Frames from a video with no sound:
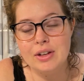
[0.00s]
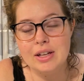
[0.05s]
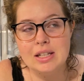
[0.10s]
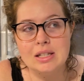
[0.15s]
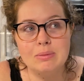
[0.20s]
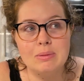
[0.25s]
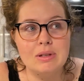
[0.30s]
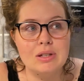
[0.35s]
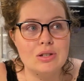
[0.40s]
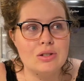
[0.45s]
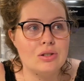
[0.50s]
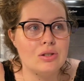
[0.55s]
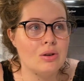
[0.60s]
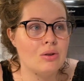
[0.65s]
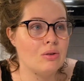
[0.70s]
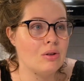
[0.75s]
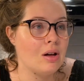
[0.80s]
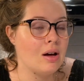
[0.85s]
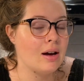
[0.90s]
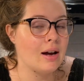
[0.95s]
It's been so
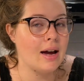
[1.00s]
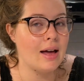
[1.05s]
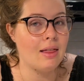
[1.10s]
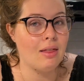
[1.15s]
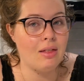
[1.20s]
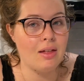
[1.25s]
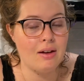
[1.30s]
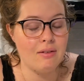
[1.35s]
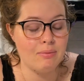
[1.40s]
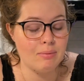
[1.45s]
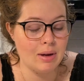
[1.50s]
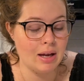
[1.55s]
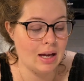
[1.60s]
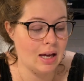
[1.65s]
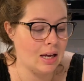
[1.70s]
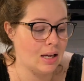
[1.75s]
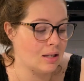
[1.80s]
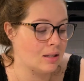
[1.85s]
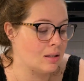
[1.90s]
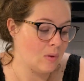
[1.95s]
long. I love my
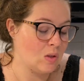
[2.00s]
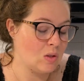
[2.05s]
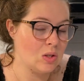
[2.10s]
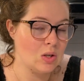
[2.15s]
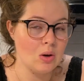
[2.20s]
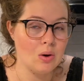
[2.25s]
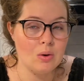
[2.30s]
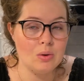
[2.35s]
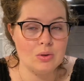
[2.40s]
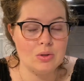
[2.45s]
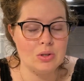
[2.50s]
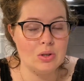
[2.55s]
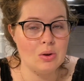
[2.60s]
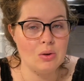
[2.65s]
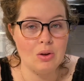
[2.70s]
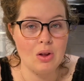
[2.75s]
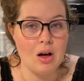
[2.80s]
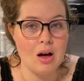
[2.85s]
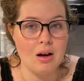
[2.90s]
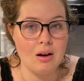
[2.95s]
eggs. So
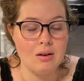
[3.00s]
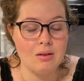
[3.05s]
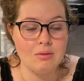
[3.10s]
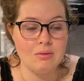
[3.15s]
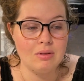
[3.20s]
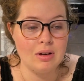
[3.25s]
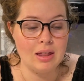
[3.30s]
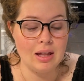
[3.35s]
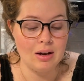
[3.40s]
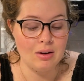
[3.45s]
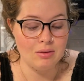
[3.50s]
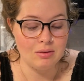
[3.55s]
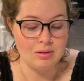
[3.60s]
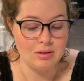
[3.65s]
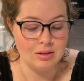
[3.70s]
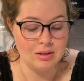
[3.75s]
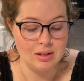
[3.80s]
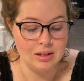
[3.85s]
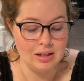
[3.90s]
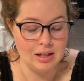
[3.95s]
long without
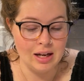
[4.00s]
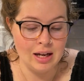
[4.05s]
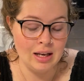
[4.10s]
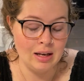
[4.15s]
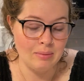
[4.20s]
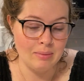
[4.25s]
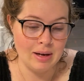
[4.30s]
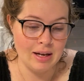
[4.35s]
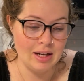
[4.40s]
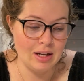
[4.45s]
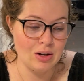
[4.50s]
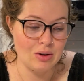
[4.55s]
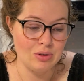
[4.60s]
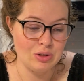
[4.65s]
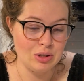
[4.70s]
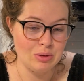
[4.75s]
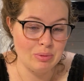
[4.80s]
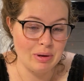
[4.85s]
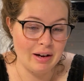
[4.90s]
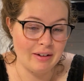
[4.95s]
eating my
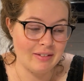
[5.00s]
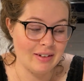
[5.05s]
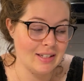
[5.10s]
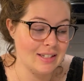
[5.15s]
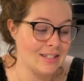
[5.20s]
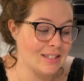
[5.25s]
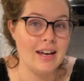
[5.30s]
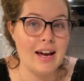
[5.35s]
go-to breakfast.